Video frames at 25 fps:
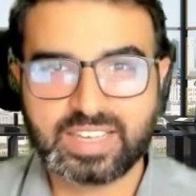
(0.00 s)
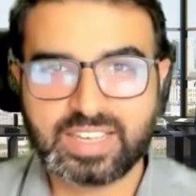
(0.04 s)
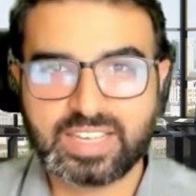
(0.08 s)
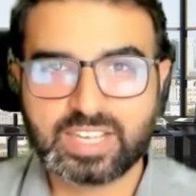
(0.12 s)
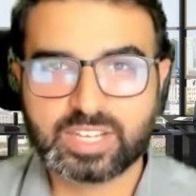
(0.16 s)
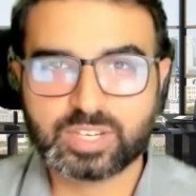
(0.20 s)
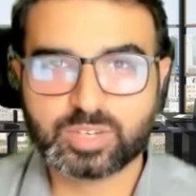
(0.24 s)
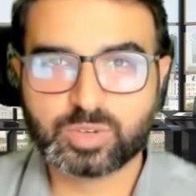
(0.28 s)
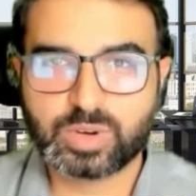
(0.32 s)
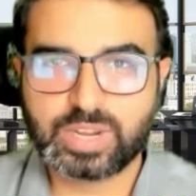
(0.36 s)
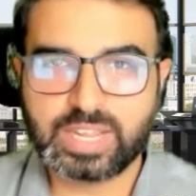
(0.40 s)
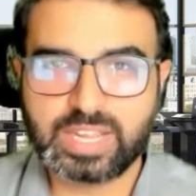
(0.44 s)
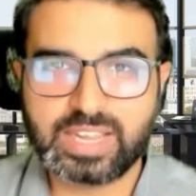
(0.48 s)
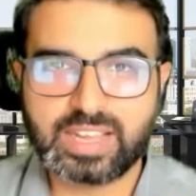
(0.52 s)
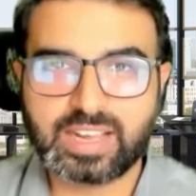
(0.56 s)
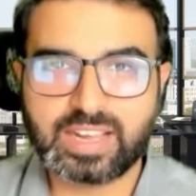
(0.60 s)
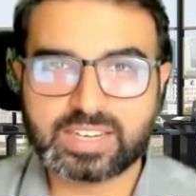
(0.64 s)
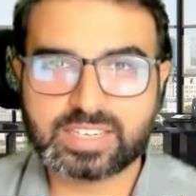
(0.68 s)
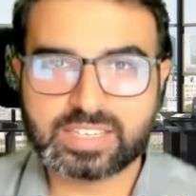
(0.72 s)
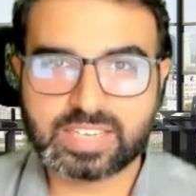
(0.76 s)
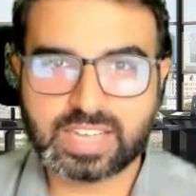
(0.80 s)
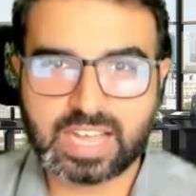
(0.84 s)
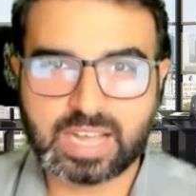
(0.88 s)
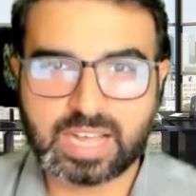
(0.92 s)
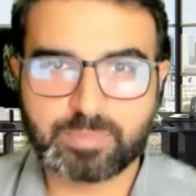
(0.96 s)
Today,
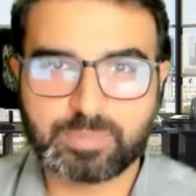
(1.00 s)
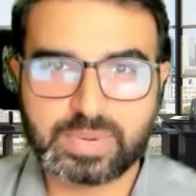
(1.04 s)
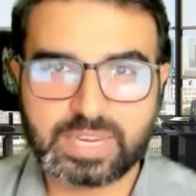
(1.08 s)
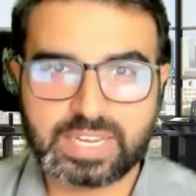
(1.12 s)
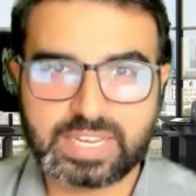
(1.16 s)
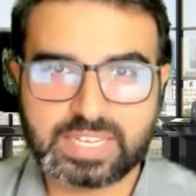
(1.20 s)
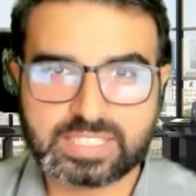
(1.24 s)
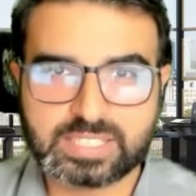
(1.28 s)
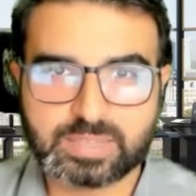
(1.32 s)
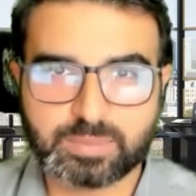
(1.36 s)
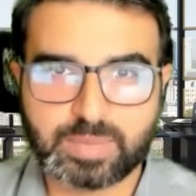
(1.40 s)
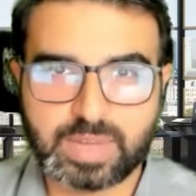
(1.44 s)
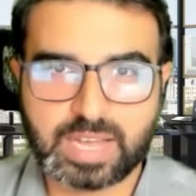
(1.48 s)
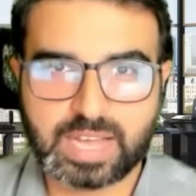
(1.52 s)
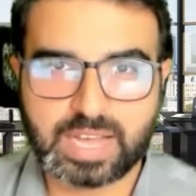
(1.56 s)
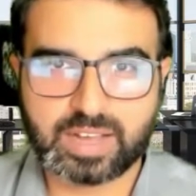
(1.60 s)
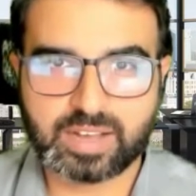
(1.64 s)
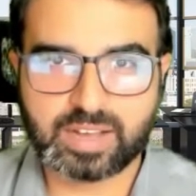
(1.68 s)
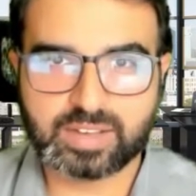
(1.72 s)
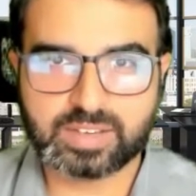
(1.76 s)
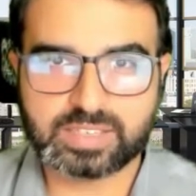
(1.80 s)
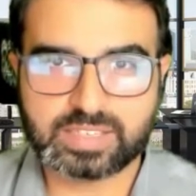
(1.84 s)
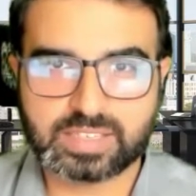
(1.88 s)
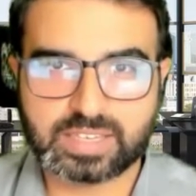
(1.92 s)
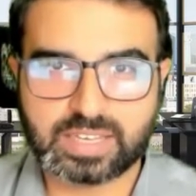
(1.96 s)
our topic is
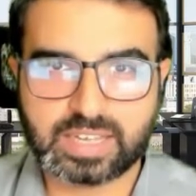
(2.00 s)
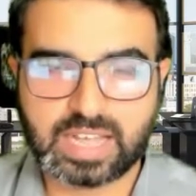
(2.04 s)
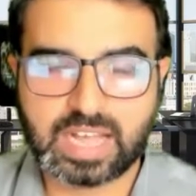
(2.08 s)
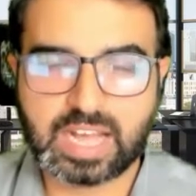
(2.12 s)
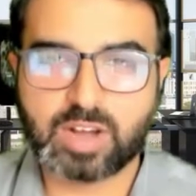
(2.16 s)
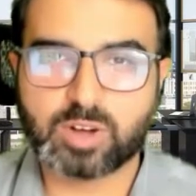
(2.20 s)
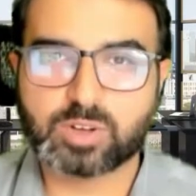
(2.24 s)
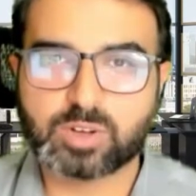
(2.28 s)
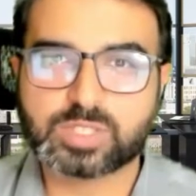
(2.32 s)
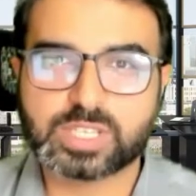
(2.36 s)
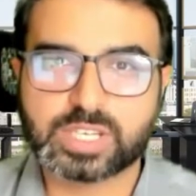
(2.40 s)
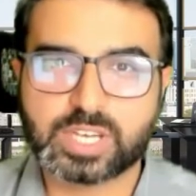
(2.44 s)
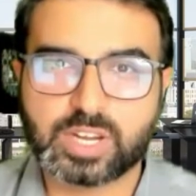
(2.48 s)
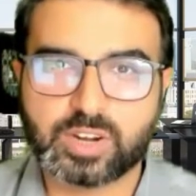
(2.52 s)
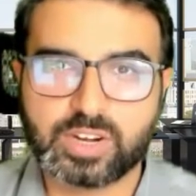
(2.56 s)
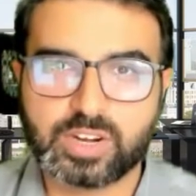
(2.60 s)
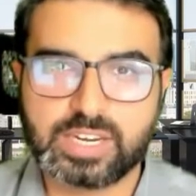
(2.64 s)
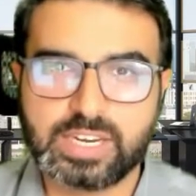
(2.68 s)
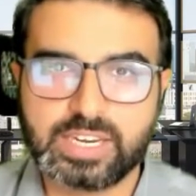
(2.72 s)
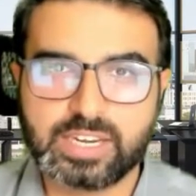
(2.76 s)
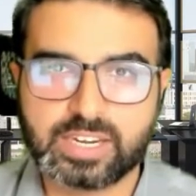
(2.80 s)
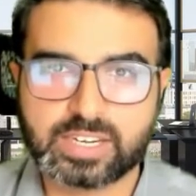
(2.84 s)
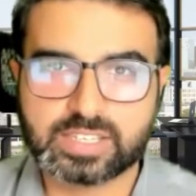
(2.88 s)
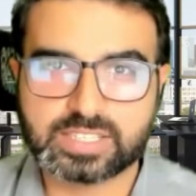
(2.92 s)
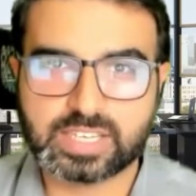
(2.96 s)
about how
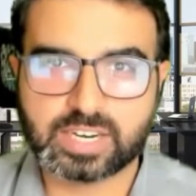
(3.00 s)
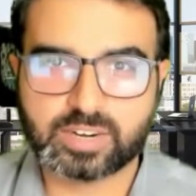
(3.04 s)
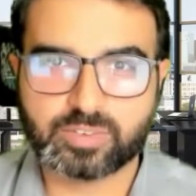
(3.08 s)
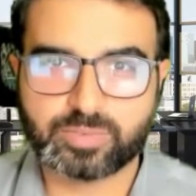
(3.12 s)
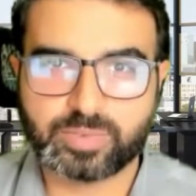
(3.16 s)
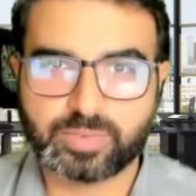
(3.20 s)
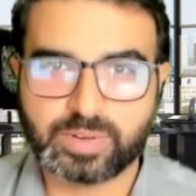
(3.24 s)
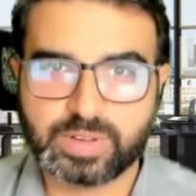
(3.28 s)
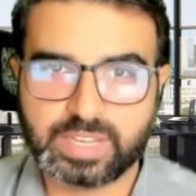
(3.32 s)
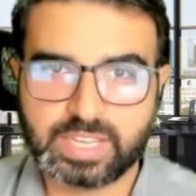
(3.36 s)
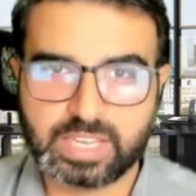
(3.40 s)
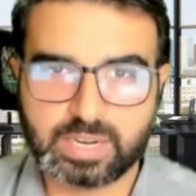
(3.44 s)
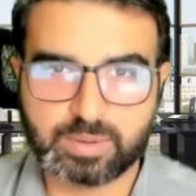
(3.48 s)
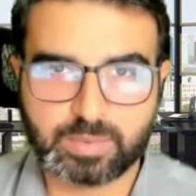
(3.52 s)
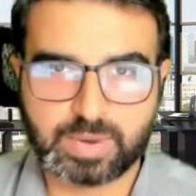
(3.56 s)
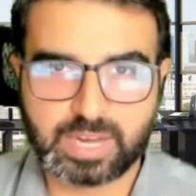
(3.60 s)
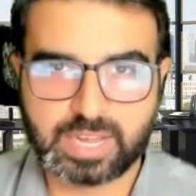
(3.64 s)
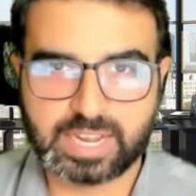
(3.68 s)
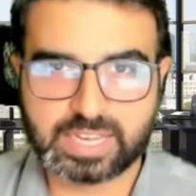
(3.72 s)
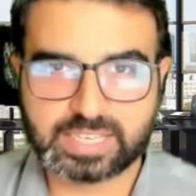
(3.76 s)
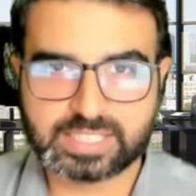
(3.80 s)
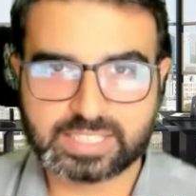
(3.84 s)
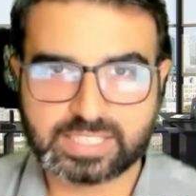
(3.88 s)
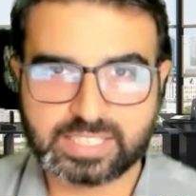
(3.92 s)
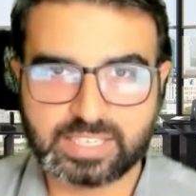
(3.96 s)
security leaders are thinking
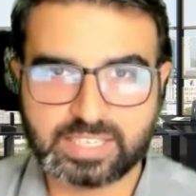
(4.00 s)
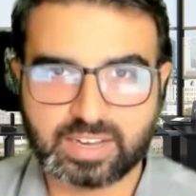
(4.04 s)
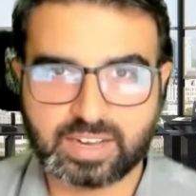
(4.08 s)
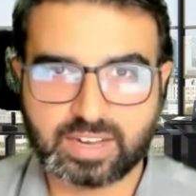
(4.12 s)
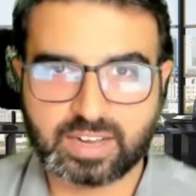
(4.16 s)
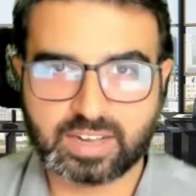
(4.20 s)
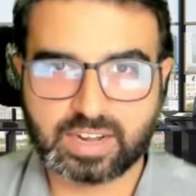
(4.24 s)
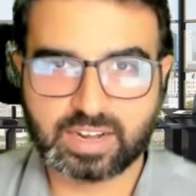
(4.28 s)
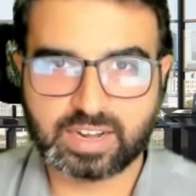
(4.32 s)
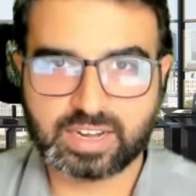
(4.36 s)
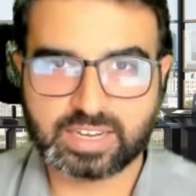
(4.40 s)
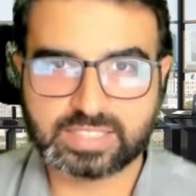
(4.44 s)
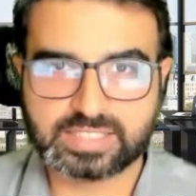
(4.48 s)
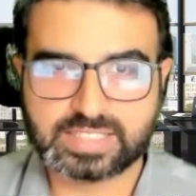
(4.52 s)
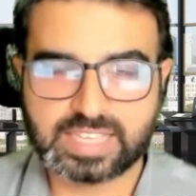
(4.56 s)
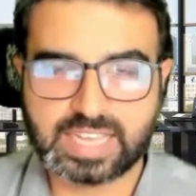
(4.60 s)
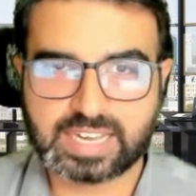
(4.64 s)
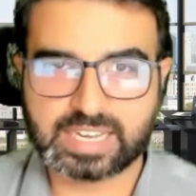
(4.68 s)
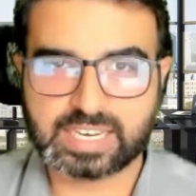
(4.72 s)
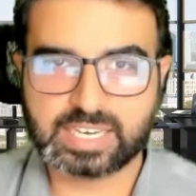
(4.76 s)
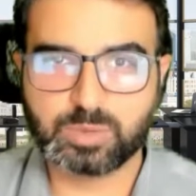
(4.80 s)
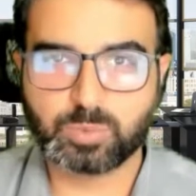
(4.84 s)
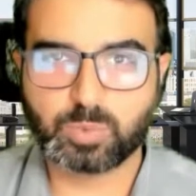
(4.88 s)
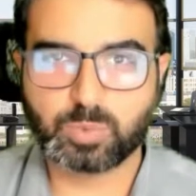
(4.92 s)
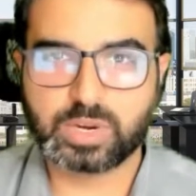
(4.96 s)
about XDR and
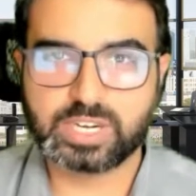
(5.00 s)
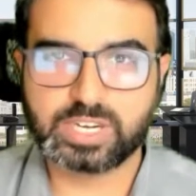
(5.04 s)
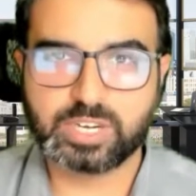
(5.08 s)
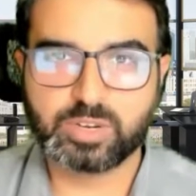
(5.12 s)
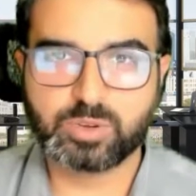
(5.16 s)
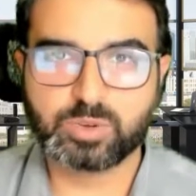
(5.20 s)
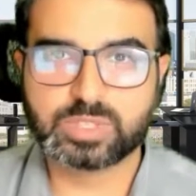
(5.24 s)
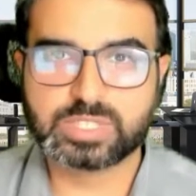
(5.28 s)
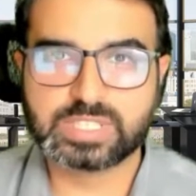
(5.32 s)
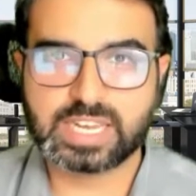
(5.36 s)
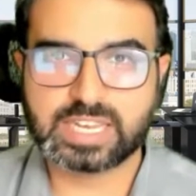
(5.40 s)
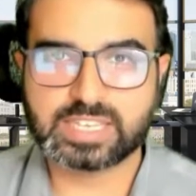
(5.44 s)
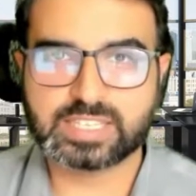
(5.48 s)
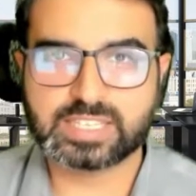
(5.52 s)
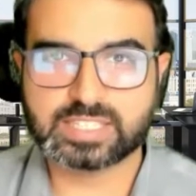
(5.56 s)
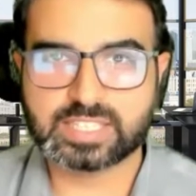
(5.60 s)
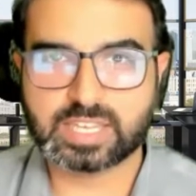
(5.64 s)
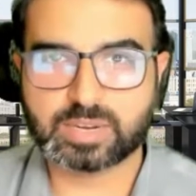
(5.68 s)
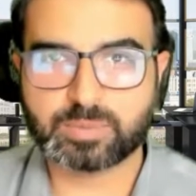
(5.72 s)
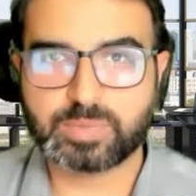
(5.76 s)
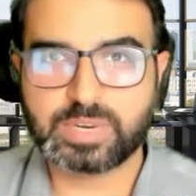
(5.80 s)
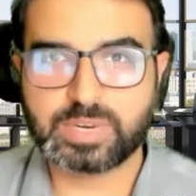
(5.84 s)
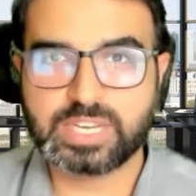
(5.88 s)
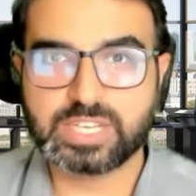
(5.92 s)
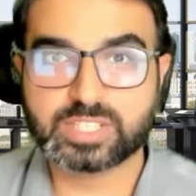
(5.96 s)
exactly what use cases
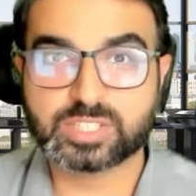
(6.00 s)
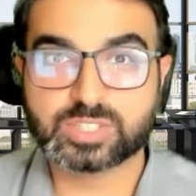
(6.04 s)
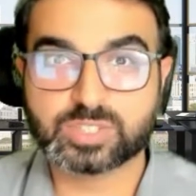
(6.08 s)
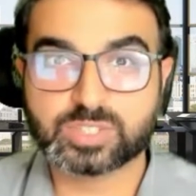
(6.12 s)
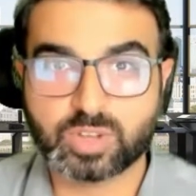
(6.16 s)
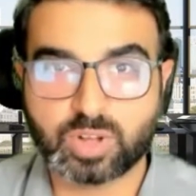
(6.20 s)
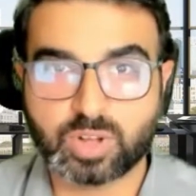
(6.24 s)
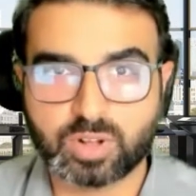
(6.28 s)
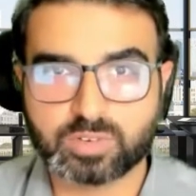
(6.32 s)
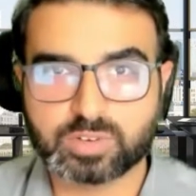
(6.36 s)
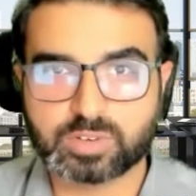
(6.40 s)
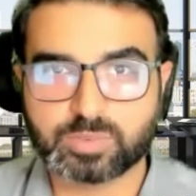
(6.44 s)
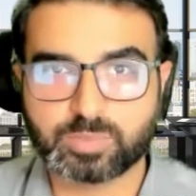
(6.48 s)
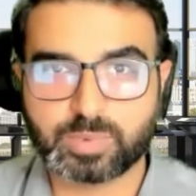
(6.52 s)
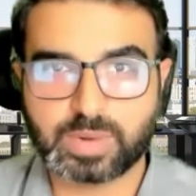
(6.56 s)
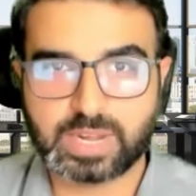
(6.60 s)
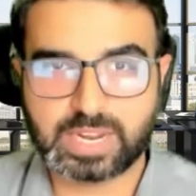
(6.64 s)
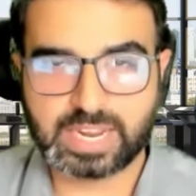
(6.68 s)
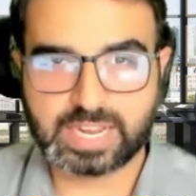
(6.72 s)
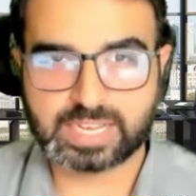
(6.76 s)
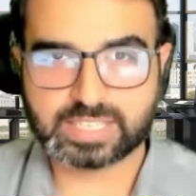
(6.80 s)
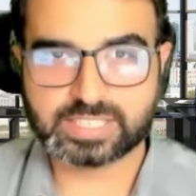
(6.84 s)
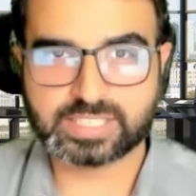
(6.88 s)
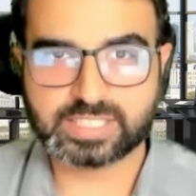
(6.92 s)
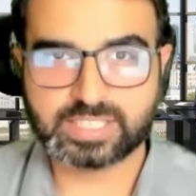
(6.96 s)
are being solved
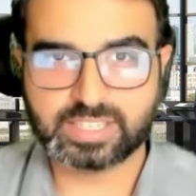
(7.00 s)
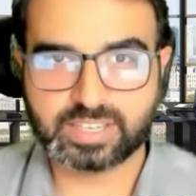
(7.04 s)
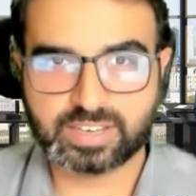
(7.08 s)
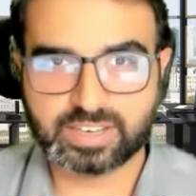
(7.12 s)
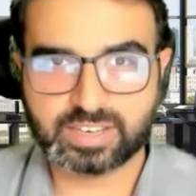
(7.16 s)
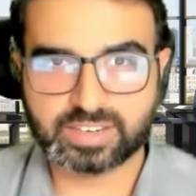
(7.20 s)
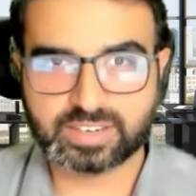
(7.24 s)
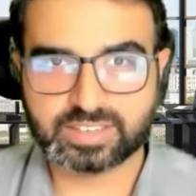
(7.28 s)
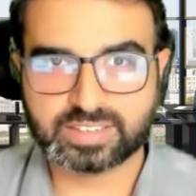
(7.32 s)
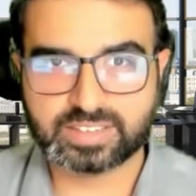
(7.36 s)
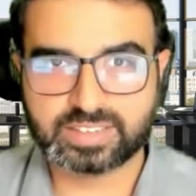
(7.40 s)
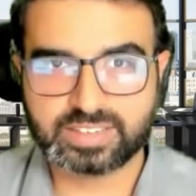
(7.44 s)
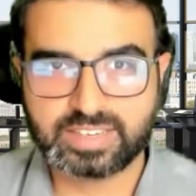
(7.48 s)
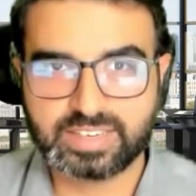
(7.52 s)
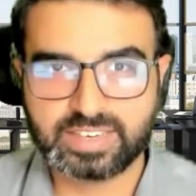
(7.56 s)
by XDR.